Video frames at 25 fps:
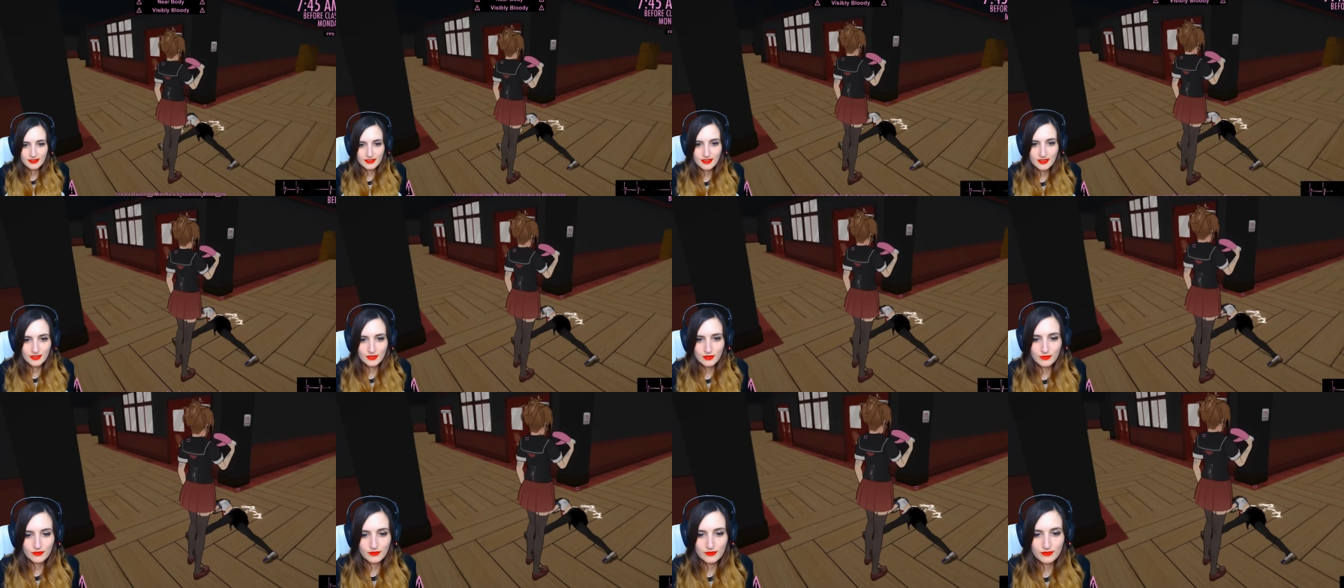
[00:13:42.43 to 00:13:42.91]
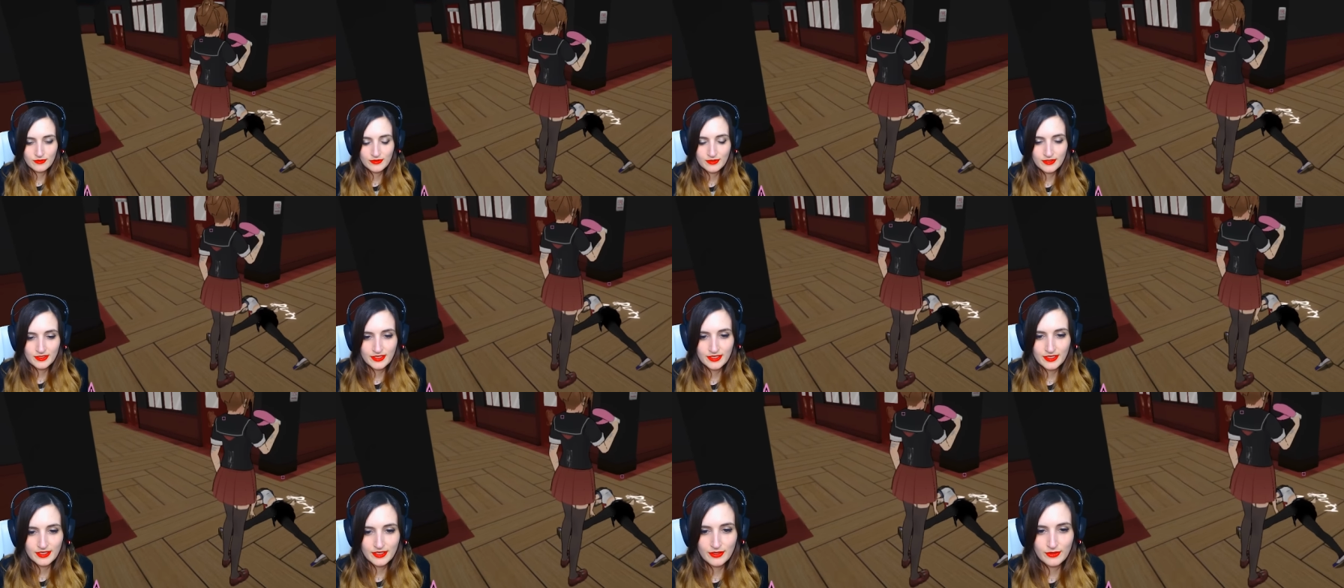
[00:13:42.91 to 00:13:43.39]
Ew.
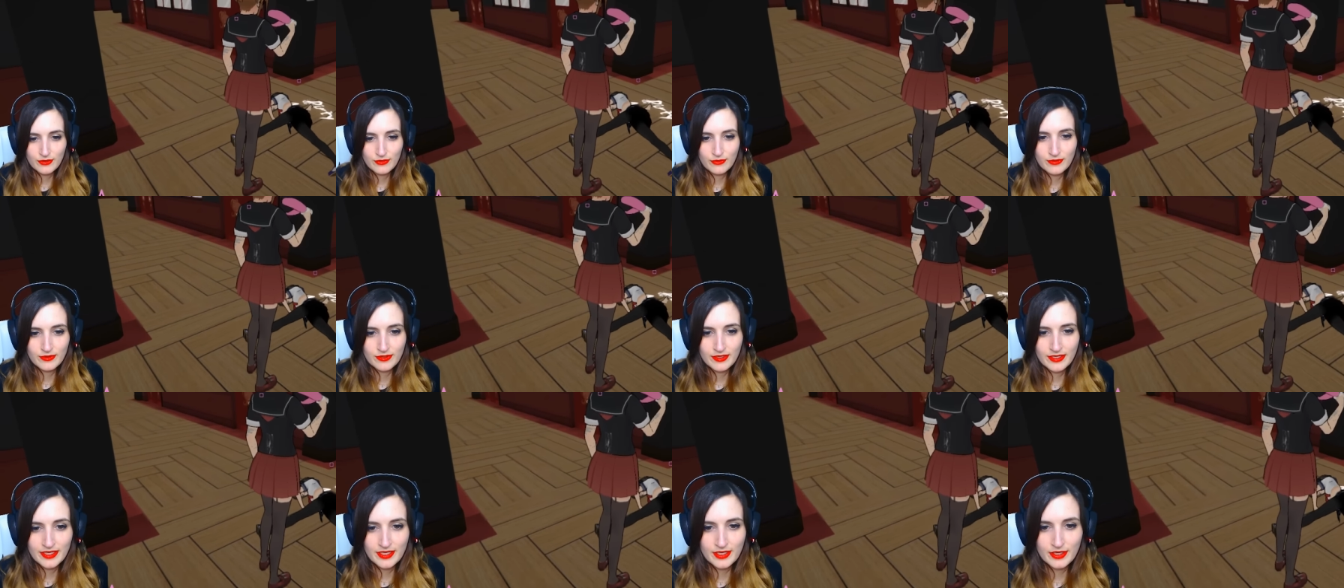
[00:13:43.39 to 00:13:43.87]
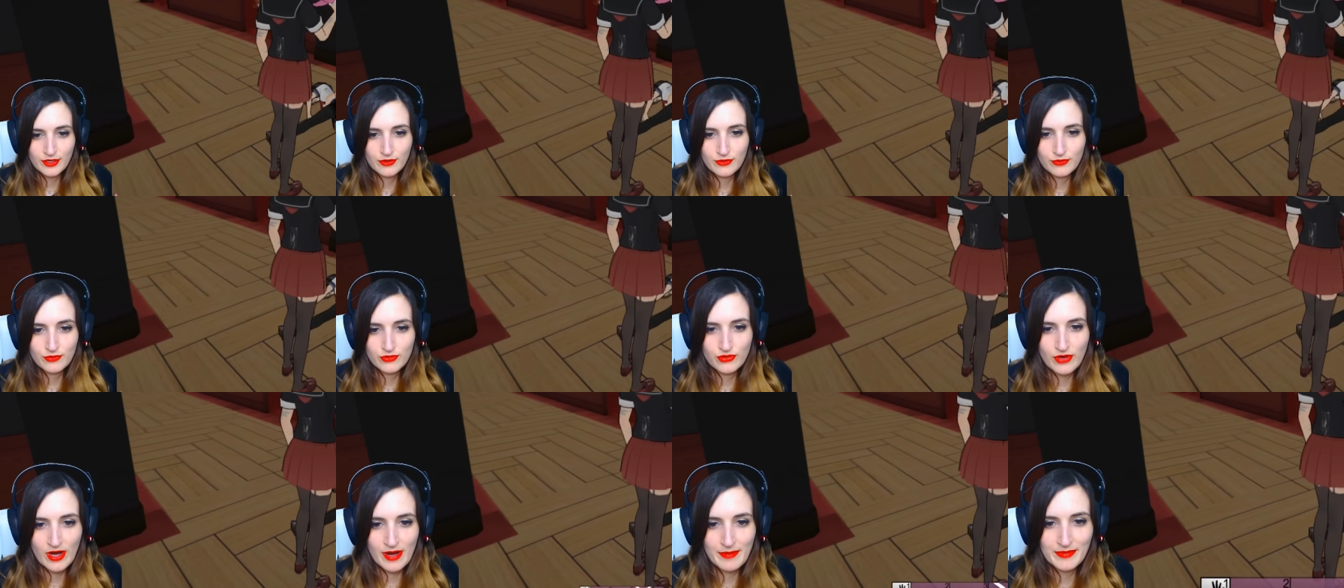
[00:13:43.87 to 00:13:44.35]
Ew, ew,
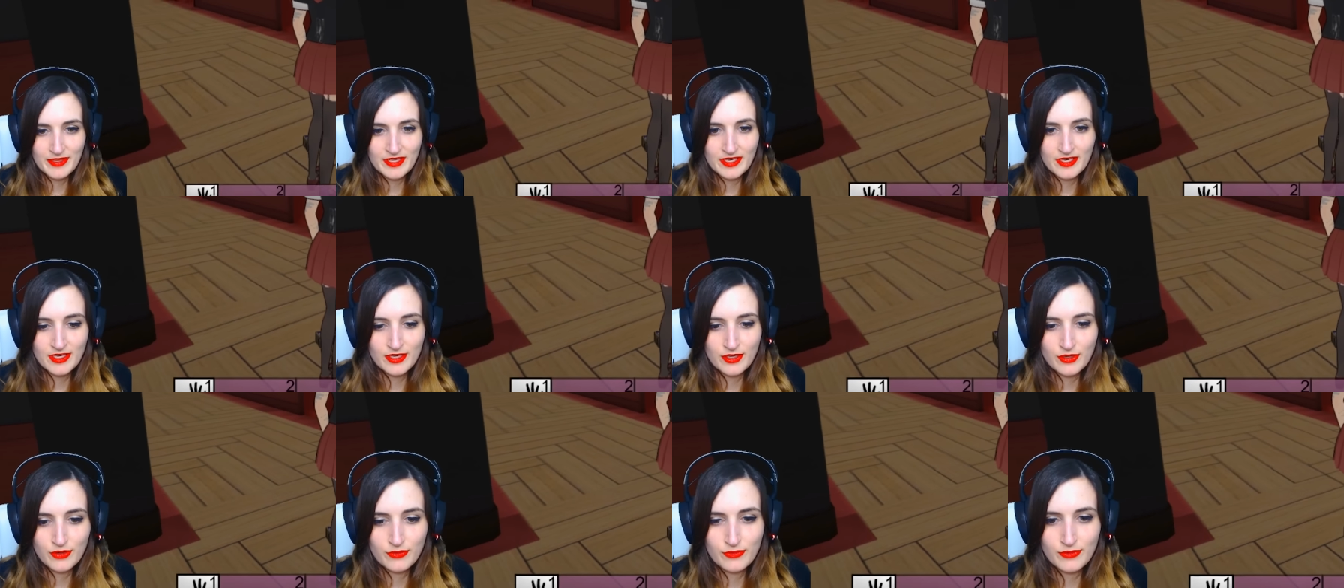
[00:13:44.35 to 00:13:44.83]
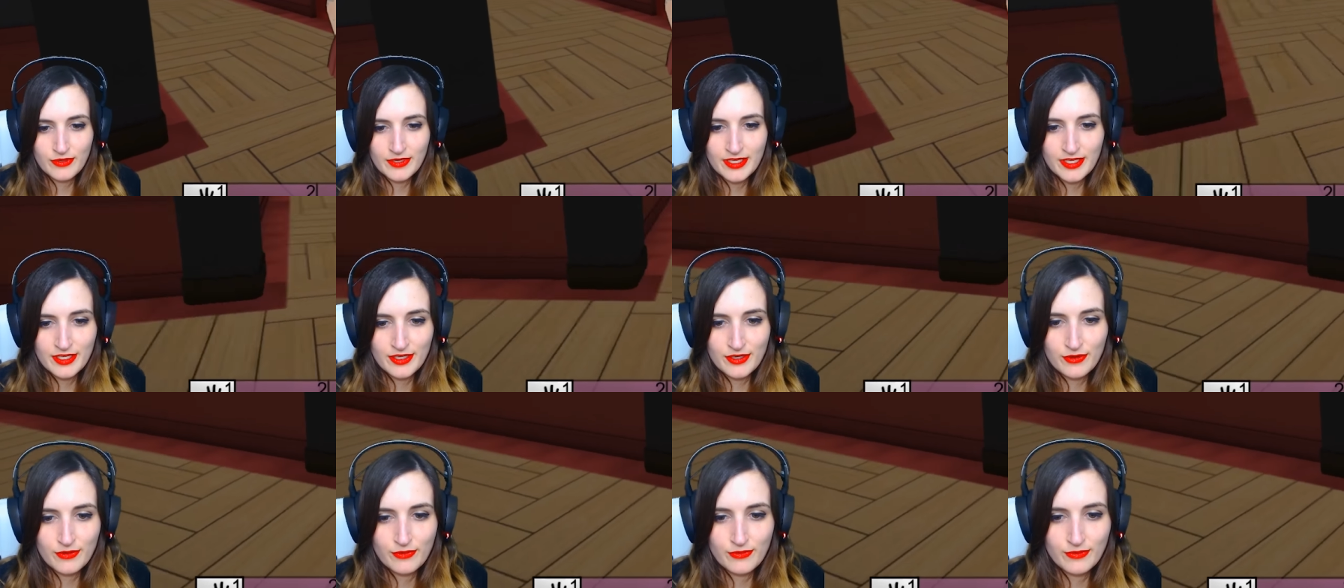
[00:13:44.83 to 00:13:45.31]
drop it, ew,
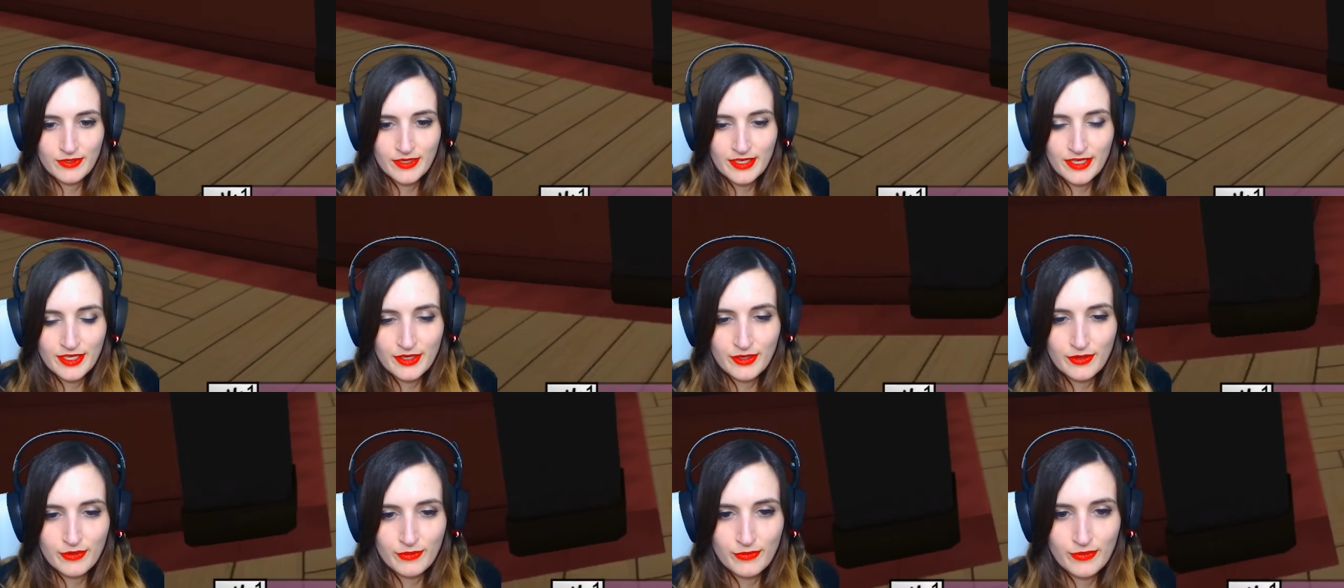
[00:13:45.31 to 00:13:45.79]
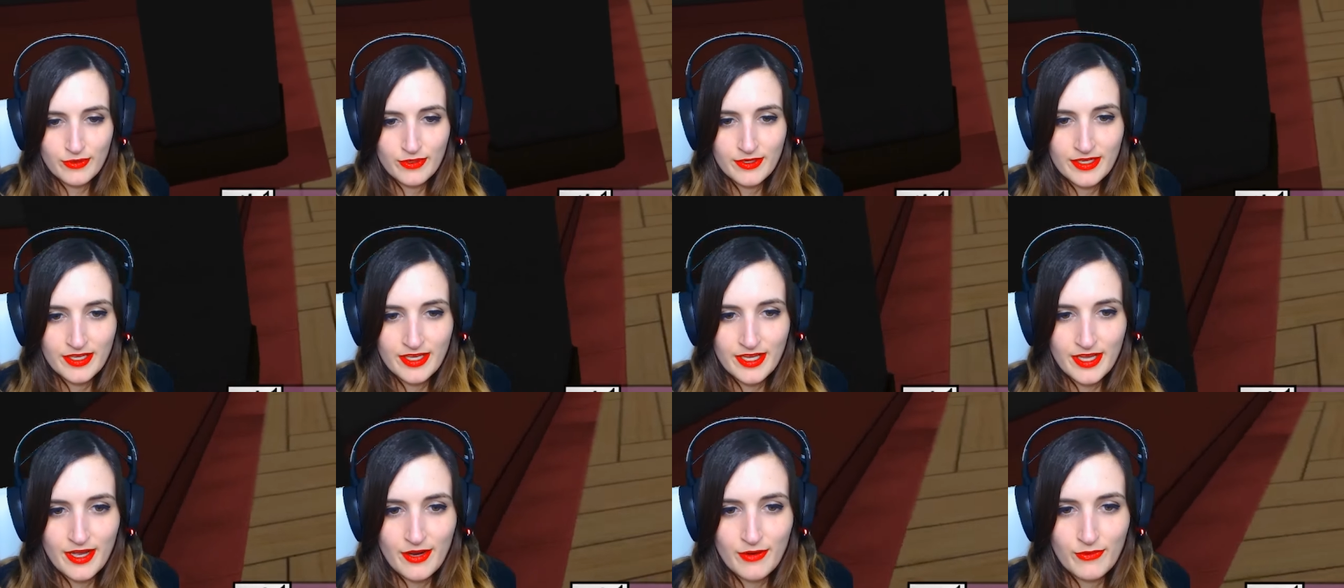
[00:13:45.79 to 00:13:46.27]
ew, ew,
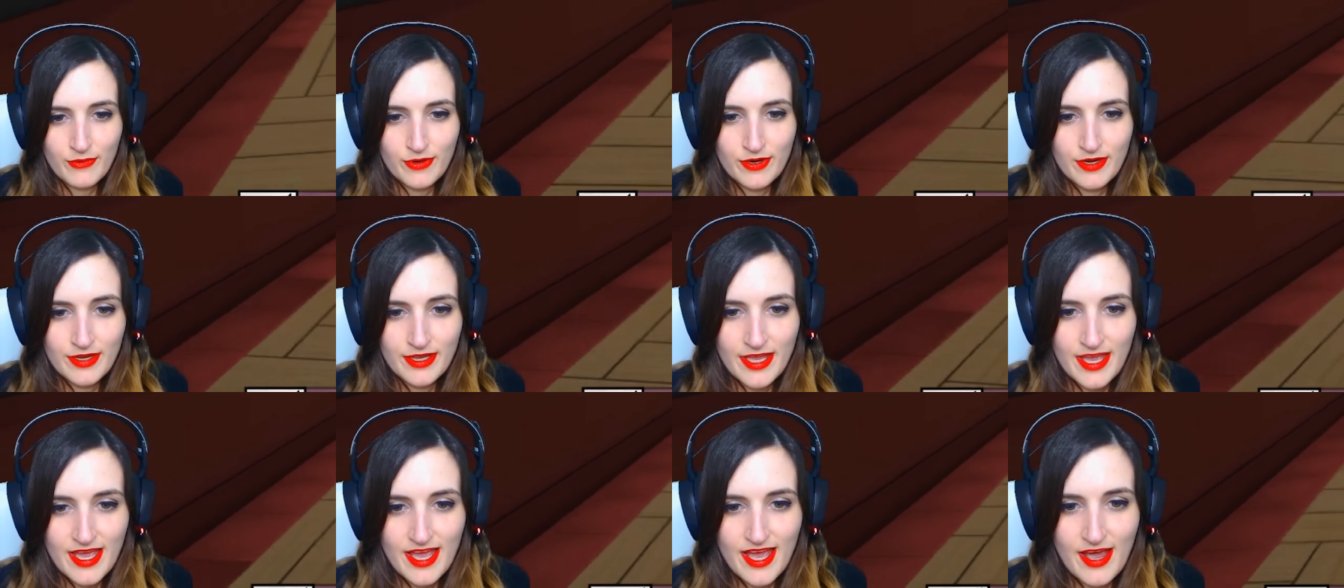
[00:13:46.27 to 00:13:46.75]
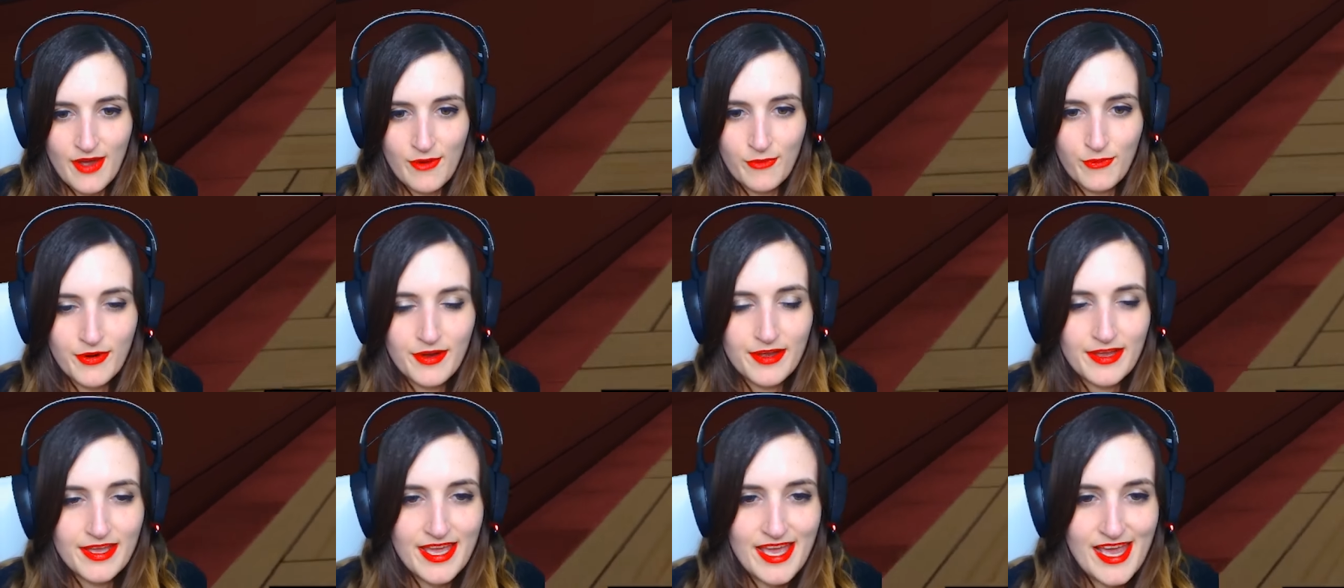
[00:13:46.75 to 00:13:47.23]
ew, ew,
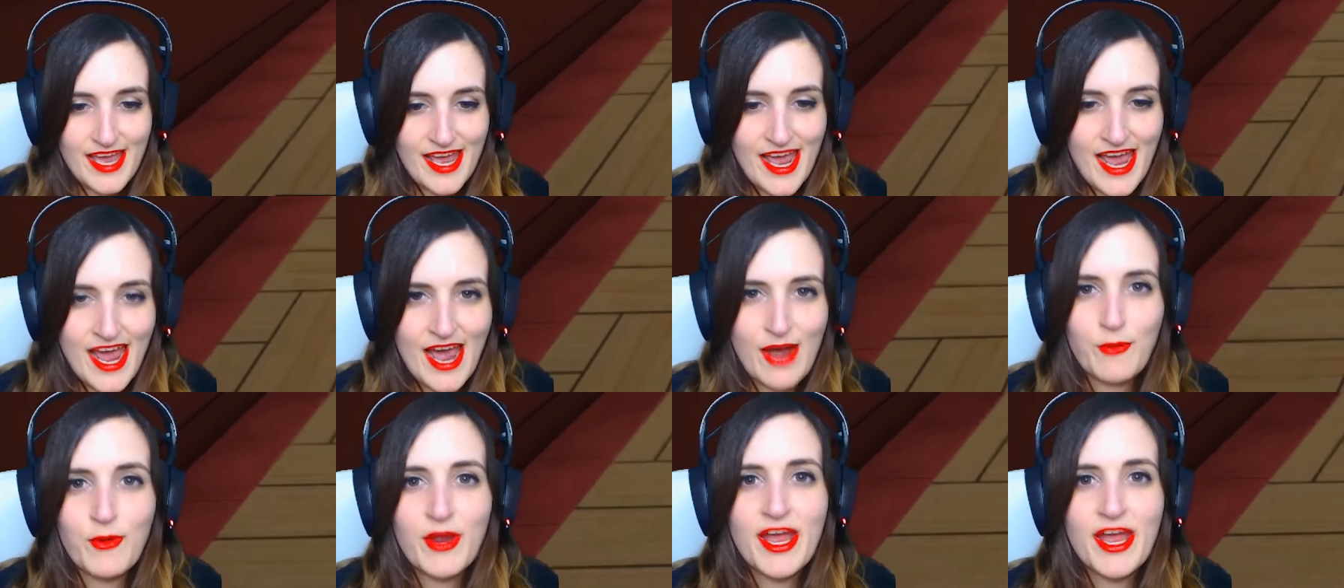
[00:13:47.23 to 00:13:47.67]
ew,